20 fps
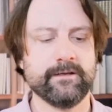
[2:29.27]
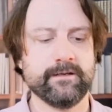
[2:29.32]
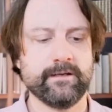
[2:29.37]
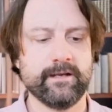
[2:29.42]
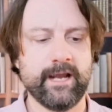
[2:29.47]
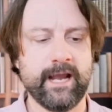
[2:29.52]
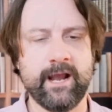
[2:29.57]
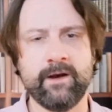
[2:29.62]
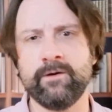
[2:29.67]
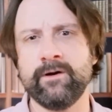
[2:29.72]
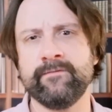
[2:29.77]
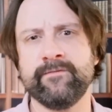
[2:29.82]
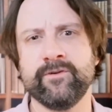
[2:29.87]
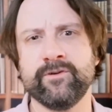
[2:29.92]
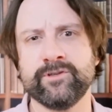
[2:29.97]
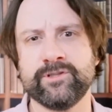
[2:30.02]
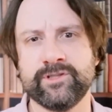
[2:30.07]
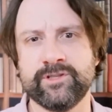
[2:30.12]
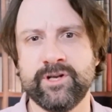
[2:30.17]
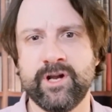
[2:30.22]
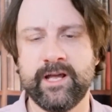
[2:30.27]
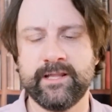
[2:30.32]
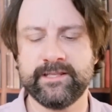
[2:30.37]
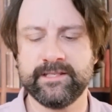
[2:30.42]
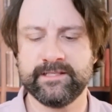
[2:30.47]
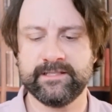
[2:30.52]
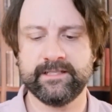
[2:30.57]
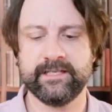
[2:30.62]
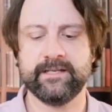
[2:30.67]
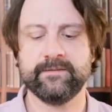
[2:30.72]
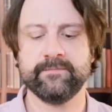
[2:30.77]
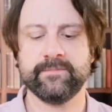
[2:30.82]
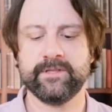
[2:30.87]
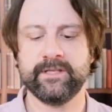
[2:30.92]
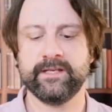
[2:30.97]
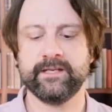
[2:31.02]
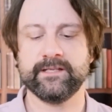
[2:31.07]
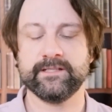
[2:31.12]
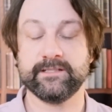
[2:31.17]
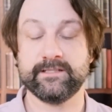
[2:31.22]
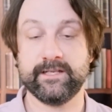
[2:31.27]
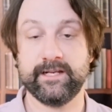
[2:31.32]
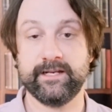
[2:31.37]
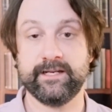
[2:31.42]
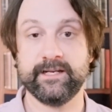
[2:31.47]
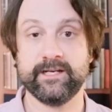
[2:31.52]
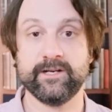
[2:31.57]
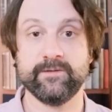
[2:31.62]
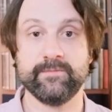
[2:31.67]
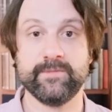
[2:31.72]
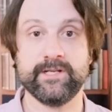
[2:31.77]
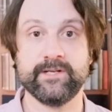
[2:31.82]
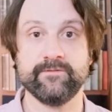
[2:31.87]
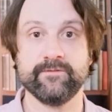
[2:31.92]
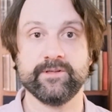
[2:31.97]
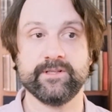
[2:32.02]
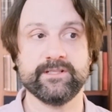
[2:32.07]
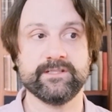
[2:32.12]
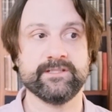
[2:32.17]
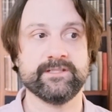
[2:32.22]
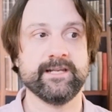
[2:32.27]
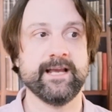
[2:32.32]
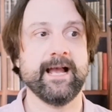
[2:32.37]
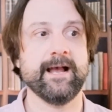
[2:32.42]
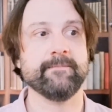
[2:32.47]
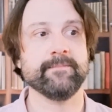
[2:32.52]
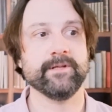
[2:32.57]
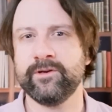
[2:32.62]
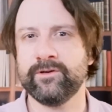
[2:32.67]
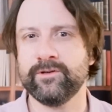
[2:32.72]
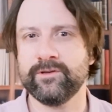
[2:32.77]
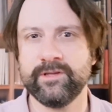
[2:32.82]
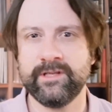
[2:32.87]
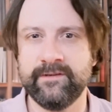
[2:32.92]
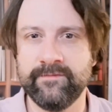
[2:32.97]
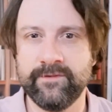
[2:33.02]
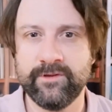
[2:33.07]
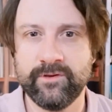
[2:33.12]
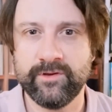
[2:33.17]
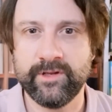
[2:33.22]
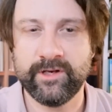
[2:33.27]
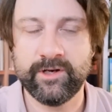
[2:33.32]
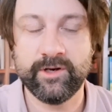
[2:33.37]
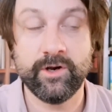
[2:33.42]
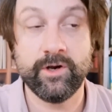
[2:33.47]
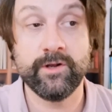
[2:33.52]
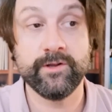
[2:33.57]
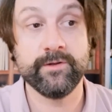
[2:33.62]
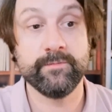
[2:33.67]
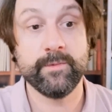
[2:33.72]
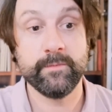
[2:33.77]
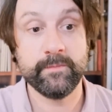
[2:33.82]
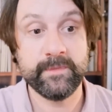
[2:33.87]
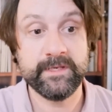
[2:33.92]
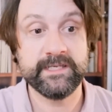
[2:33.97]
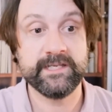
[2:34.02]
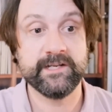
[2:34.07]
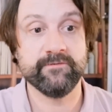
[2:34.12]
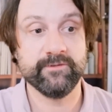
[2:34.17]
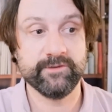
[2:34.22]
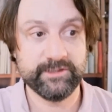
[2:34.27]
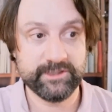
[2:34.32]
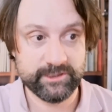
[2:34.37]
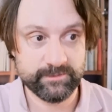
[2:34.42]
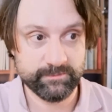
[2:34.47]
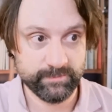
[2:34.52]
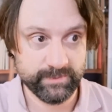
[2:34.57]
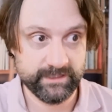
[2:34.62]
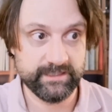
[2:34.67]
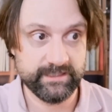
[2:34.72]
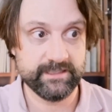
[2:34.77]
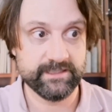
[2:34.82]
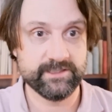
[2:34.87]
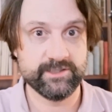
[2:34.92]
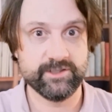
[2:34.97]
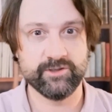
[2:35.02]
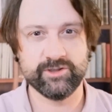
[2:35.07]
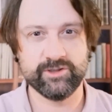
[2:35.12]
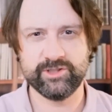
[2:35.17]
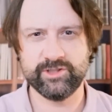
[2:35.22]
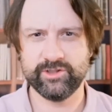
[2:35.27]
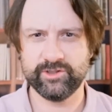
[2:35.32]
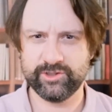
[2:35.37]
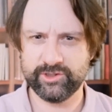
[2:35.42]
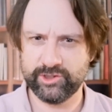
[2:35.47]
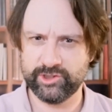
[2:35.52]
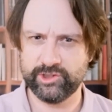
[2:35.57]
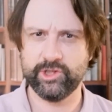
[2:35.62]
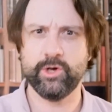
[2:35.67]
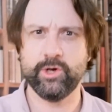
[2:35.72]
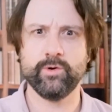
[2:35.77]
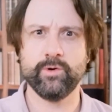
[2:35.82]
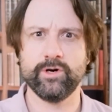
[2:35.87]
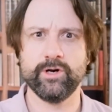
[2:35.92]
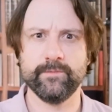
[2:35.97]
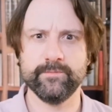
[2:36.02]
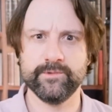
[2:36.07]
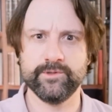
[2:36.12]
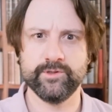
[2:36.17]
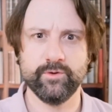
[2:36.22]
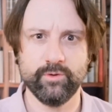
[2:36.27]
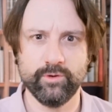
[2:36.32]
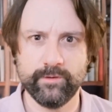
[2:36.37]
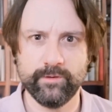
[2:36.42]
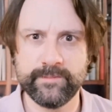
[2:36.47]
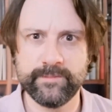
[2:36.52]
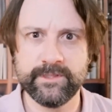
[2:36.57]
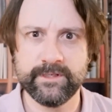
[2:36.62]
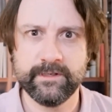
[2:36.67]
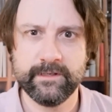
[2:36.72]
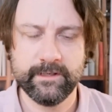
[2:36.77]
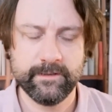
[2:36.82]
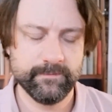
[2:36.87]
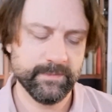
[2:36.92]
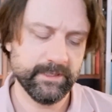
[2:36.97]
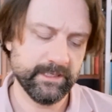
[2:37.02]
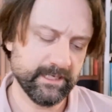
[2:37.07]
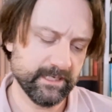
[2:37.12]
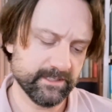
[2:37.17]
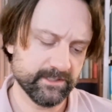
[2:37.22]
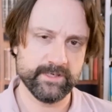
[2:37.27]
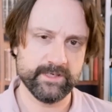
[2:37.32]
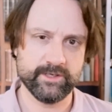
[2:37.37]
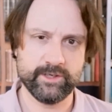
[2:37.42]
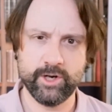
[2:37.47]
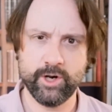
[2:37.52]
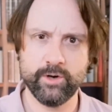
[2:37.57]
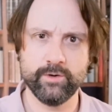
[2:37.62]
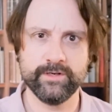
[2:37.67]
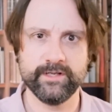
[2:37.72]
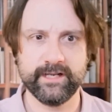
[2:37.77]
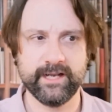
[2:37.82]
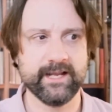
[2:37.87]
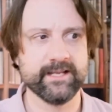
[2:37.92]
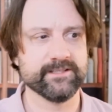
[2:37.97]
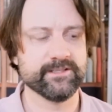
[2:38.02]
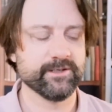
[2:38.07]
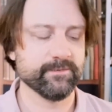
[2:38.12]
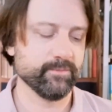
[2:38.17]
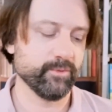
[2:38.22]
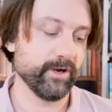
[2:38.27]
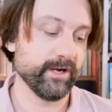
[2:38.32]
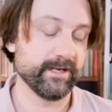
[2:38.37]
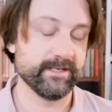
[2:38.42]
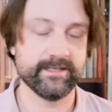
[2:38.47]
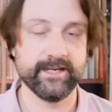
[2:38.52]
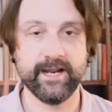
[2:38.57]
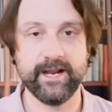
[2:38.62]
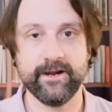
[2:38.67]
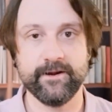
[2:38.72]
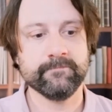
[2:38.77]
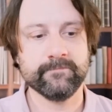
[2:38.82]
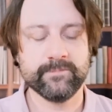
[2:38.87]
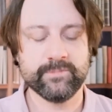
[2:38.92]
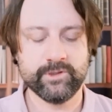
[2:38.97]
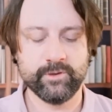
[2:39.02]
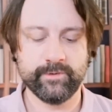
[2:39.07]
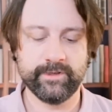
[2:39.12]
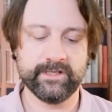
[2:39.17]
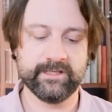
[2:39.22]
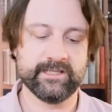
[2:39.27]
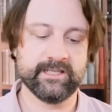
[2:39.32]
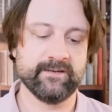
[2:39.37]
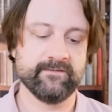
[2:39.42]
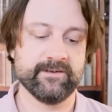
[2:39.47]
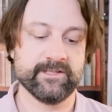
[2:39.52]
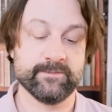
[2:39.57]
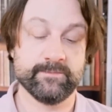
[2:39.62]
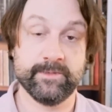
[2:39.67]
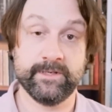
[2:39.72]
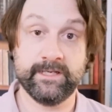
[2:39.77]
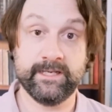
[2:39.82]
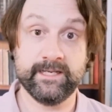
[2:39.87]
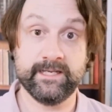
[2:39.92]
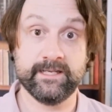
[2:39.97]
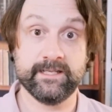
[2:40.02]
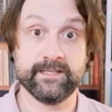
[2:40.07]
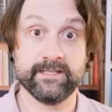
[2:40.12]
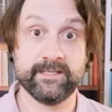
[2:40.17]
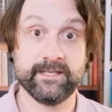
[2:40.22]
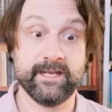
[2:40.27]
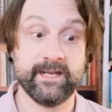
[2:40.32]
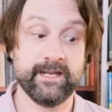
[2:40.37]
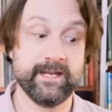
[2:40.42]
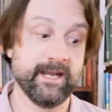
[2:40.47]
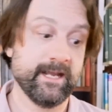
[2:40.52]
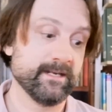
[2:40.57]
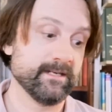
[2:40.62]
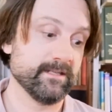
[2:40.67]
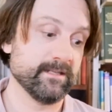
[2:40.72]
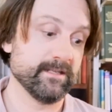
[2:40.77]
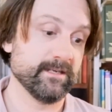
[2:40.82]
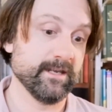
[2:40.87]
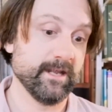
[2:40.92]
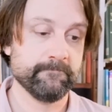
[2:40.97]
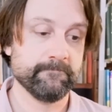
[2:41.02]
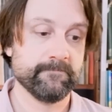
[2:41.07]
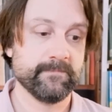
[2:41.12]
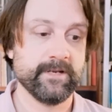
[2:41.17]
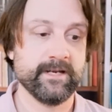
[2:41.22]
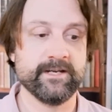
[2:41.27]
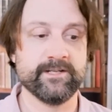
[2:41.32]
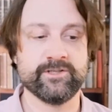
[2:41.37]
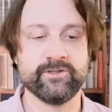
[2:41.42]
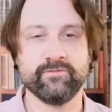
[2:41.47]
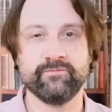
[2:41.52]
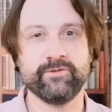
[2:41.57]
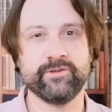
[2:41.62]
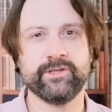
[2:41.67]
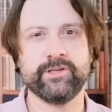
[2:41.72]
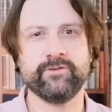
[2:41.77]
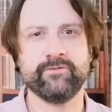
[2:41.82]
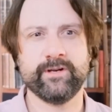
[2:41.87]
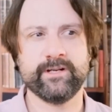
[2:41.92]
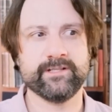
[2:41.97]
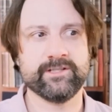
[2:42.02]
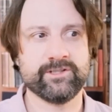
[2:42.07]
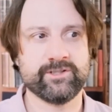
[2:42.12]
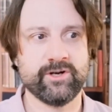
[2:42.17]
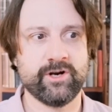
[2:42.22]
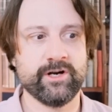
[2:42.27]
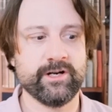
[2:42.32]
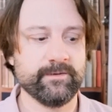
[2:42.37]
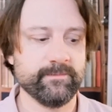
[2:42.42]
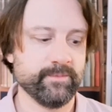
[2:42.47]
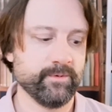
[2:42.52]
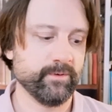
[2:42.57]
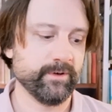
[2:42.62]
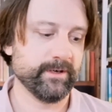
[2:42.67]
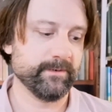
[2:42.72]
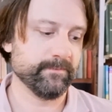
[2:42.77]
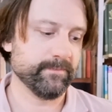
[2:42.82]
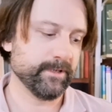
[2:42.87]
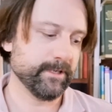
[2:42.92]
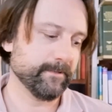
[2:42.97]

However, it's not the same thing as taking an immediate-release tablet. Even though they call them immediate-release beads, they're still slower absorbed because the coating has to break down. So we can think of it as beginning of the day, end of the day. And it's a really great starting point, but